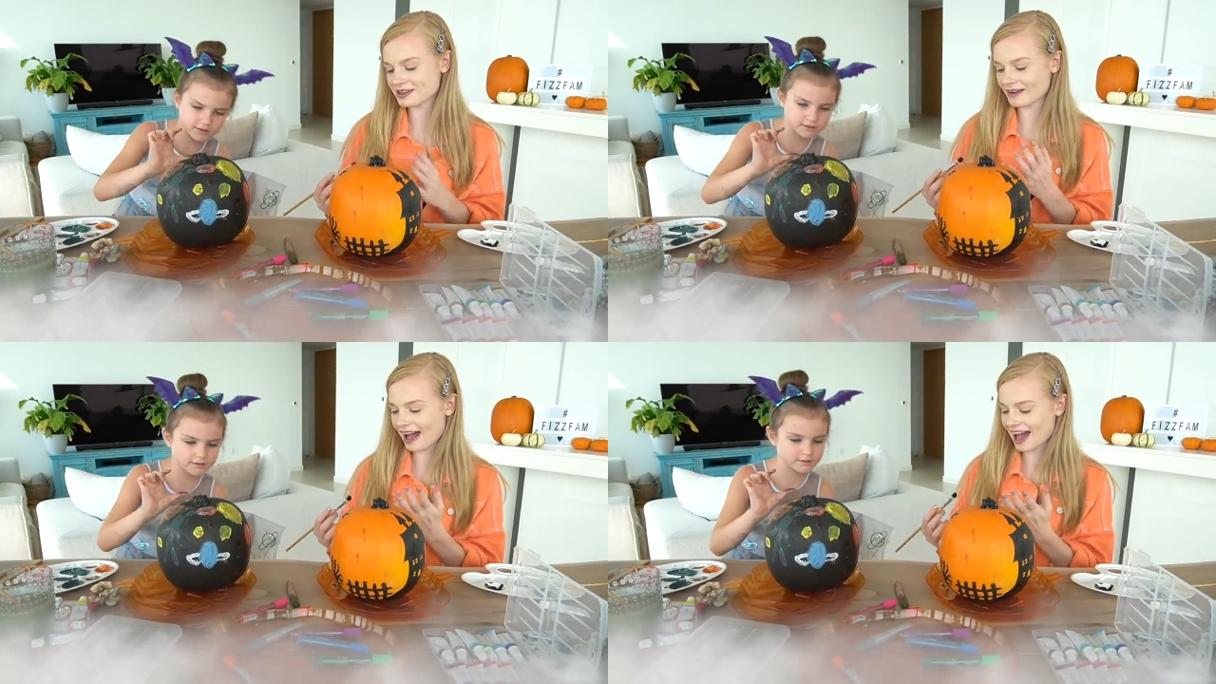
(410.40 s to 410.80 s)

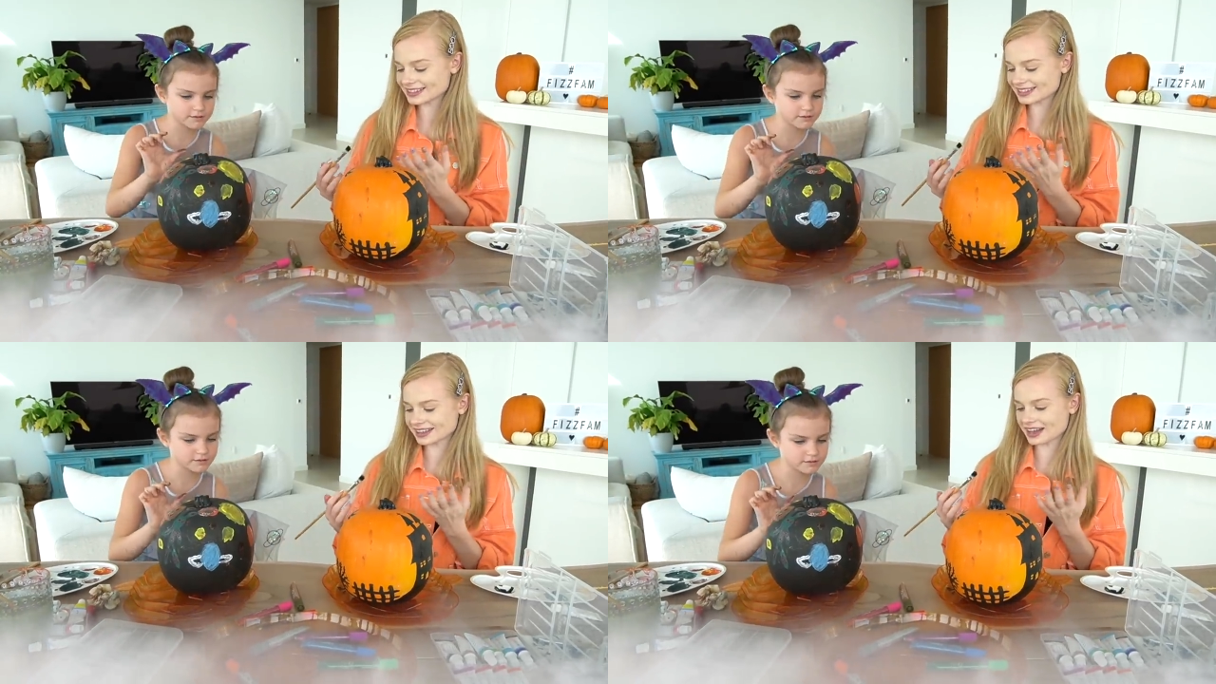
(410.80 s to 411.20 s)
Speaker 1: Your
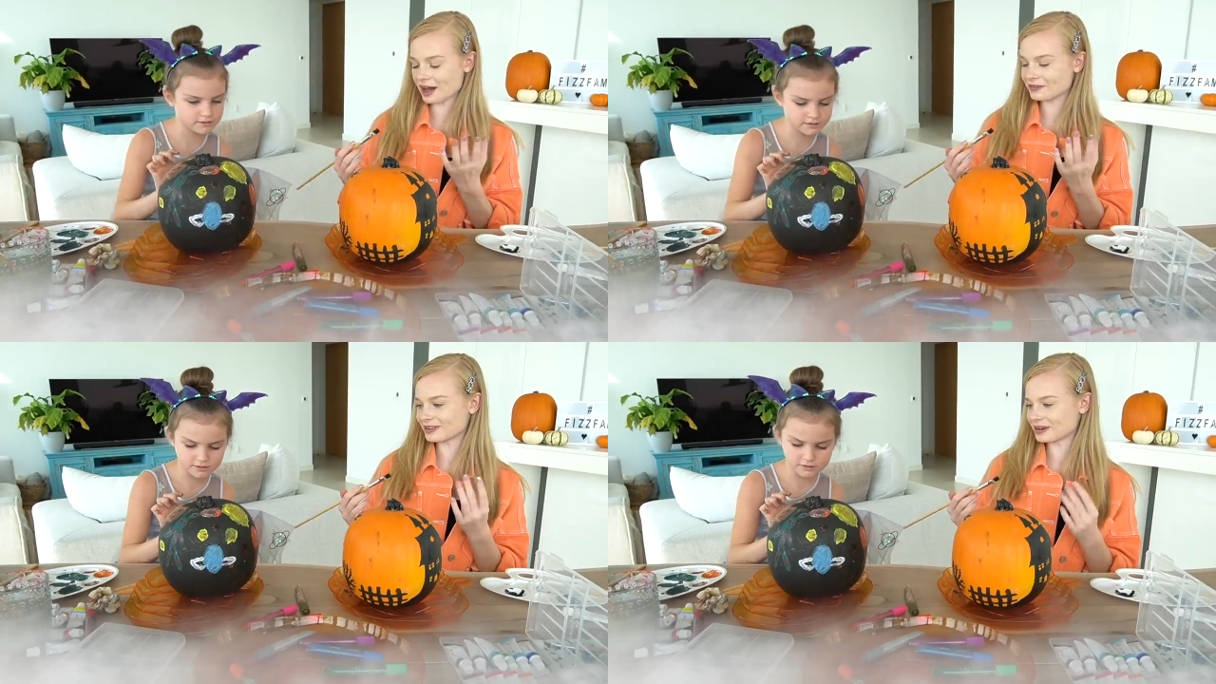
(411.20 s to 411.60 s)
hands are
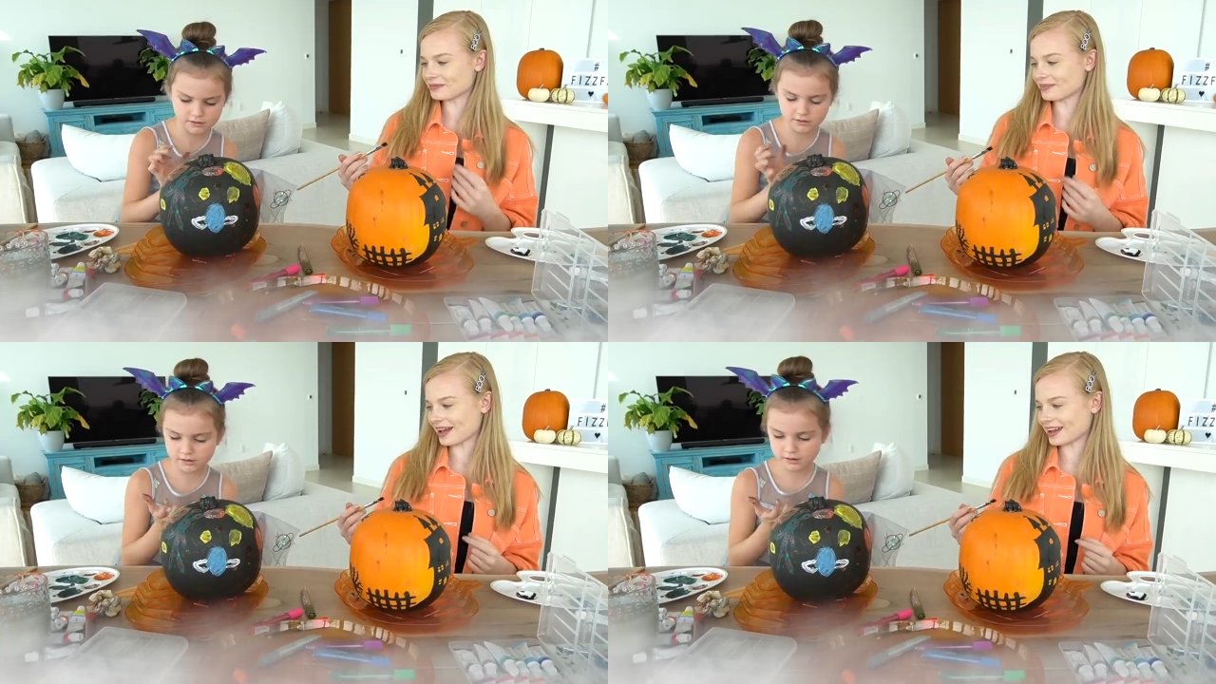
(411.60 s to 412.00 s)
covered in
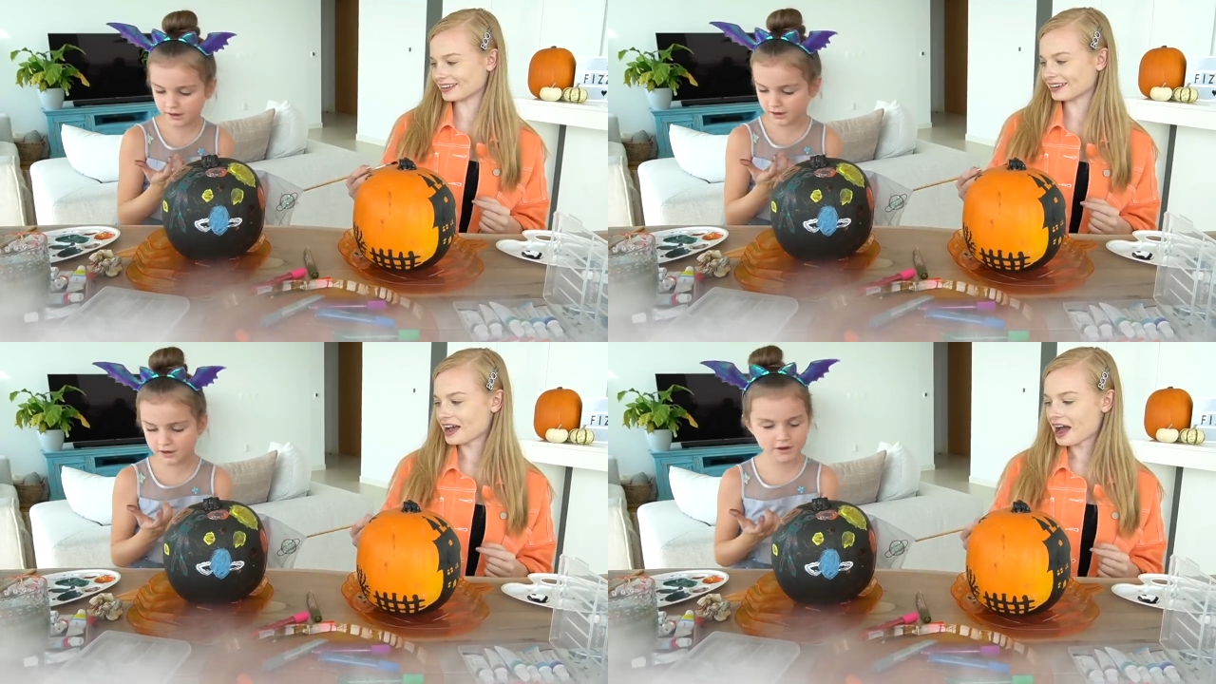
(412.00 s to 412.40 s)

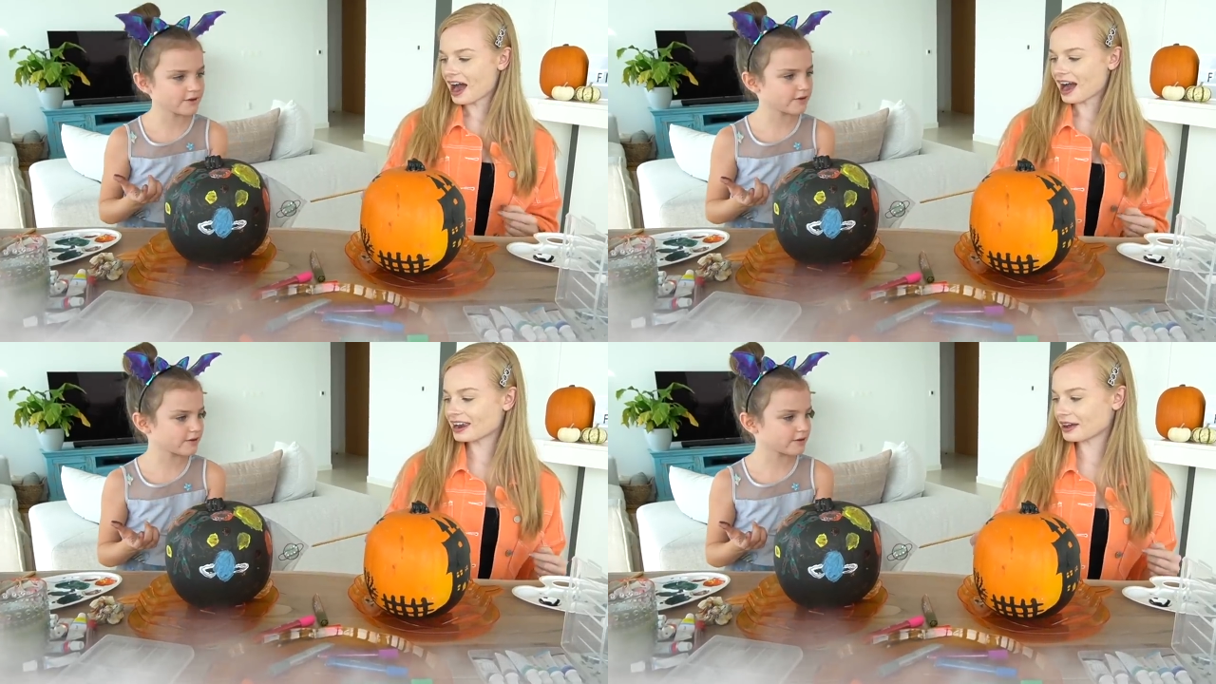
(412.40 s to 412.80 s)
paint. I know.
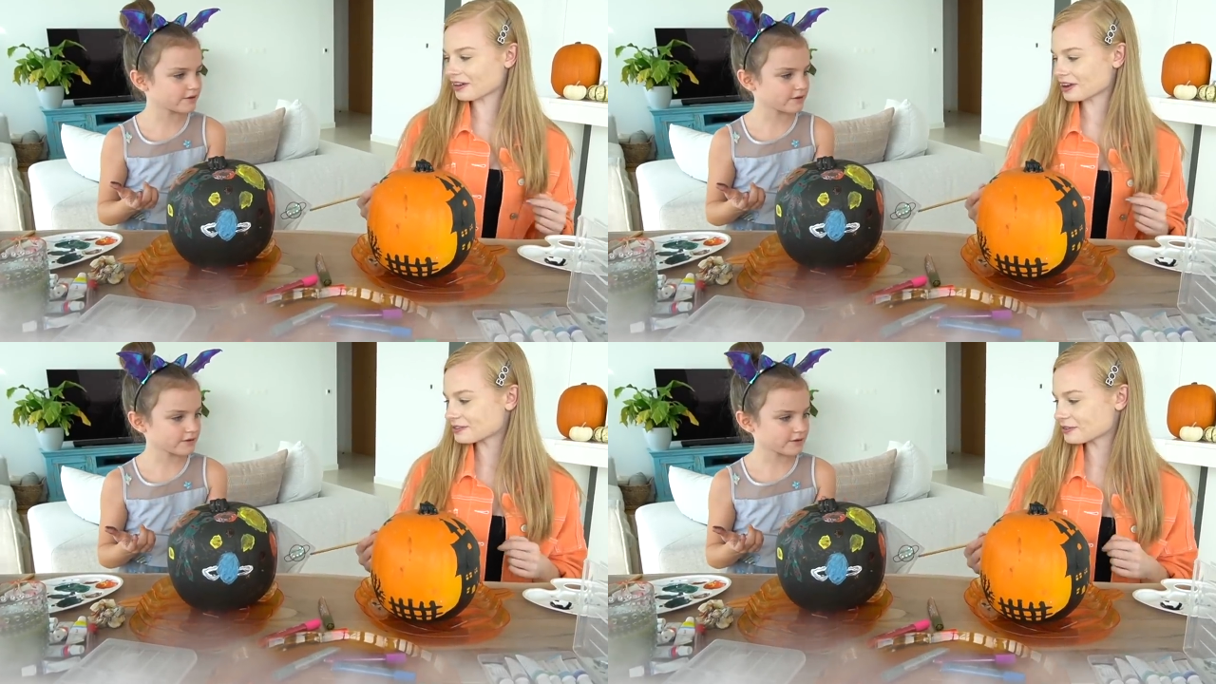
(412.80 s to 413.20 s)
I love
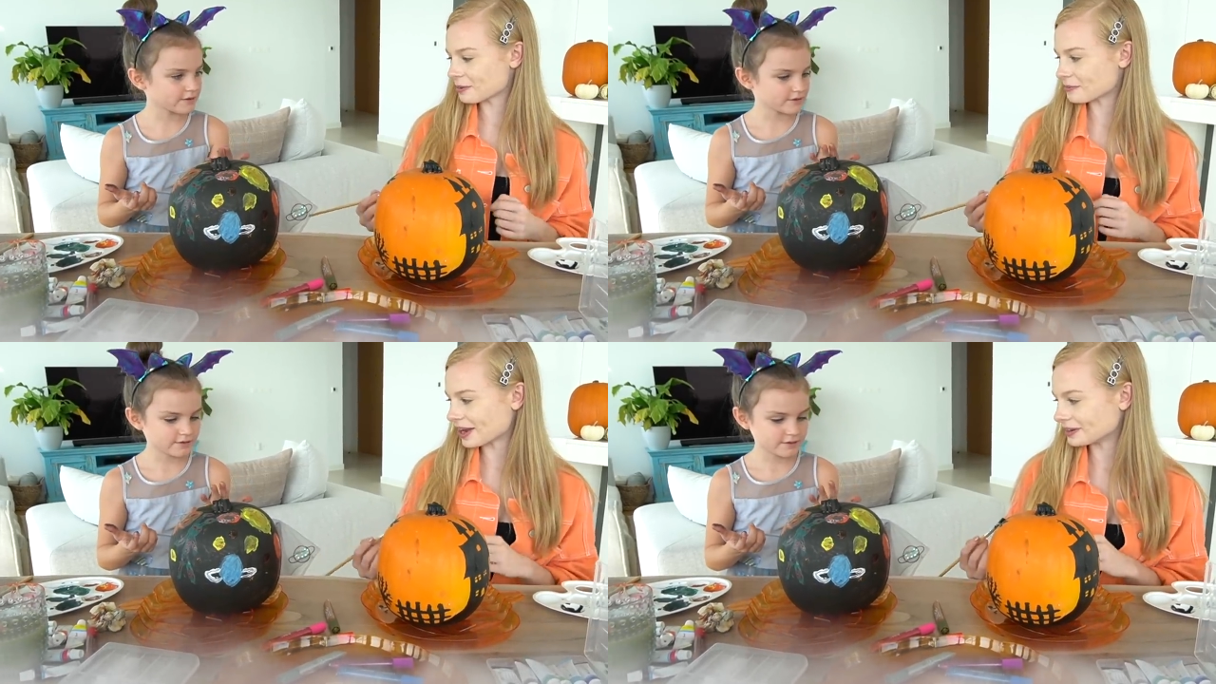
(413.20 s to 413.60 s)
how you've
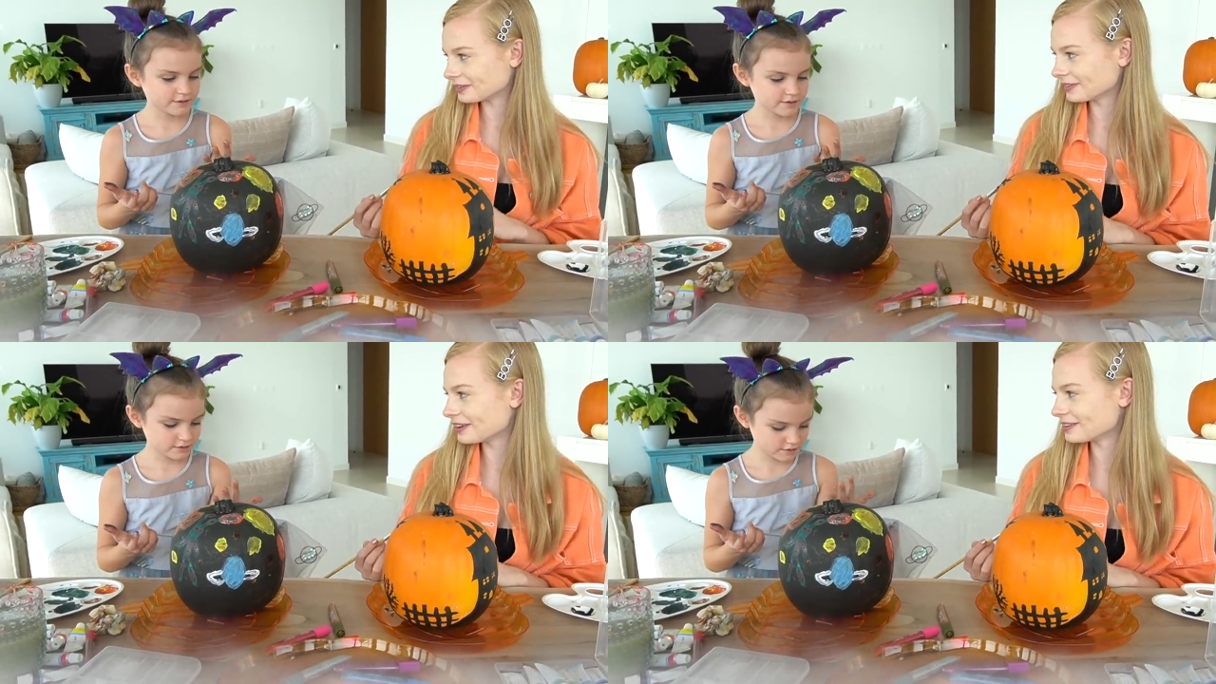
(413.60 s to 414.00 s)
got paint
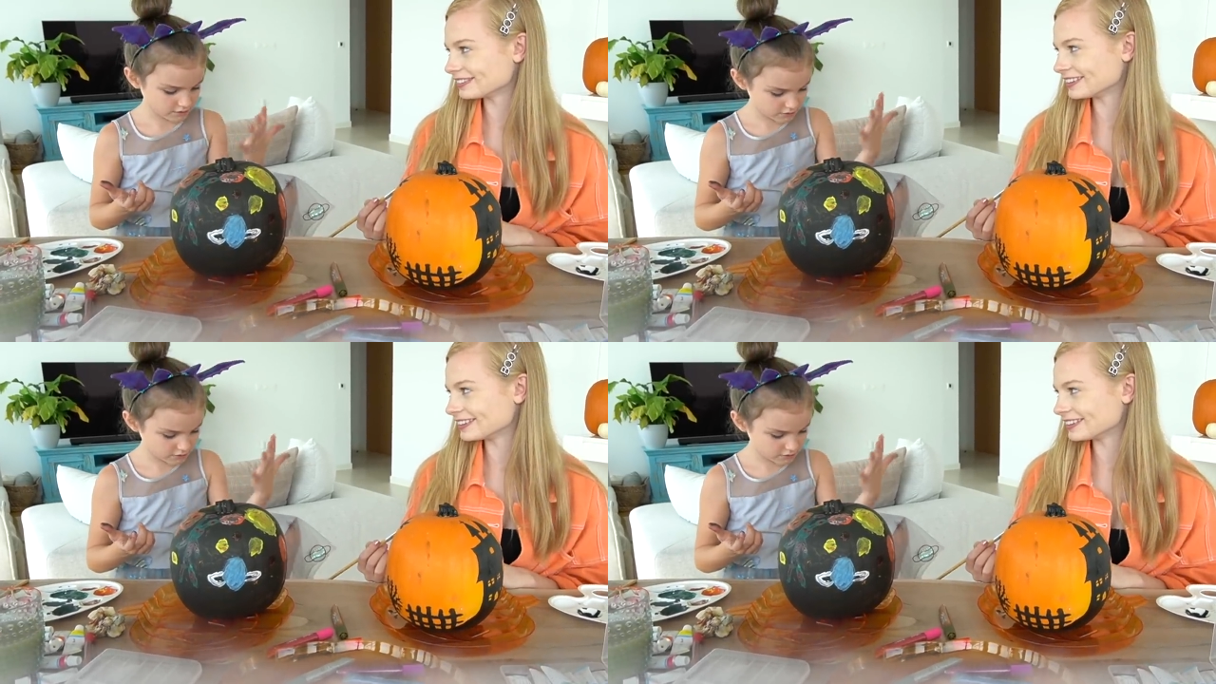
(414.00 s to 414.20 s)
all over